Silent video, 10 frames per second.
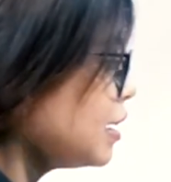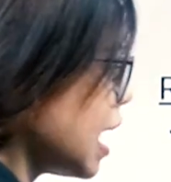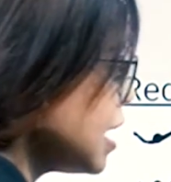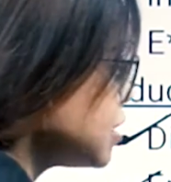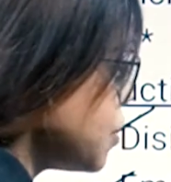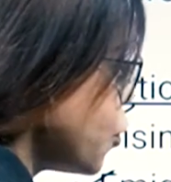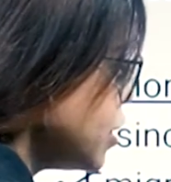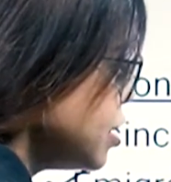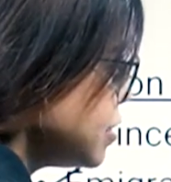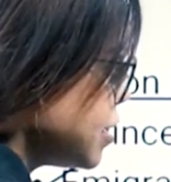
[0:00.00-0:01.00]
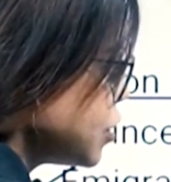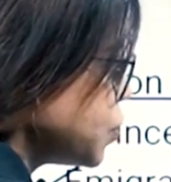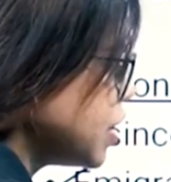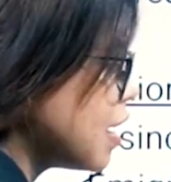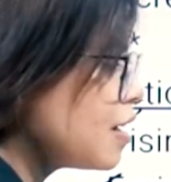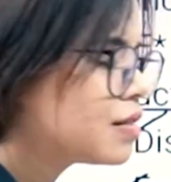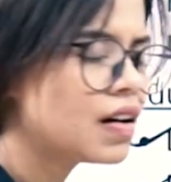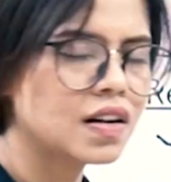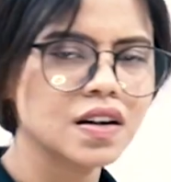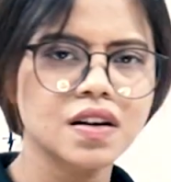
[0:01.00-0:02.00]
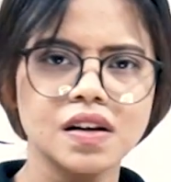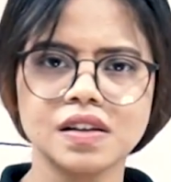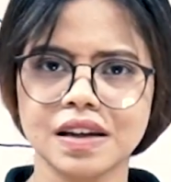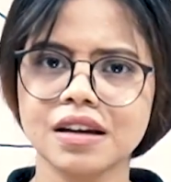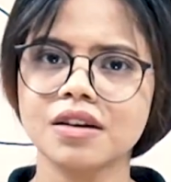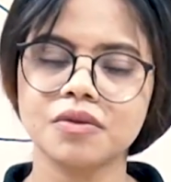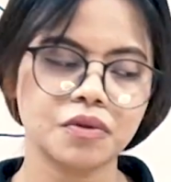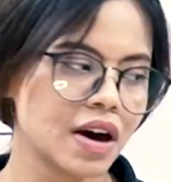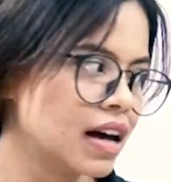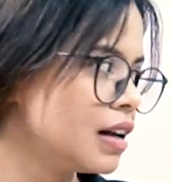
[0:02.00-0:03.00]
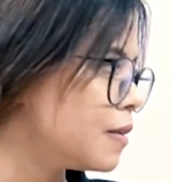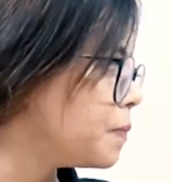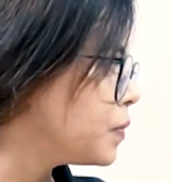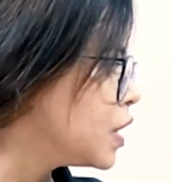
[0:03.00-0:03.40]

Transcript: Tax avoidance is whereas a legal thing where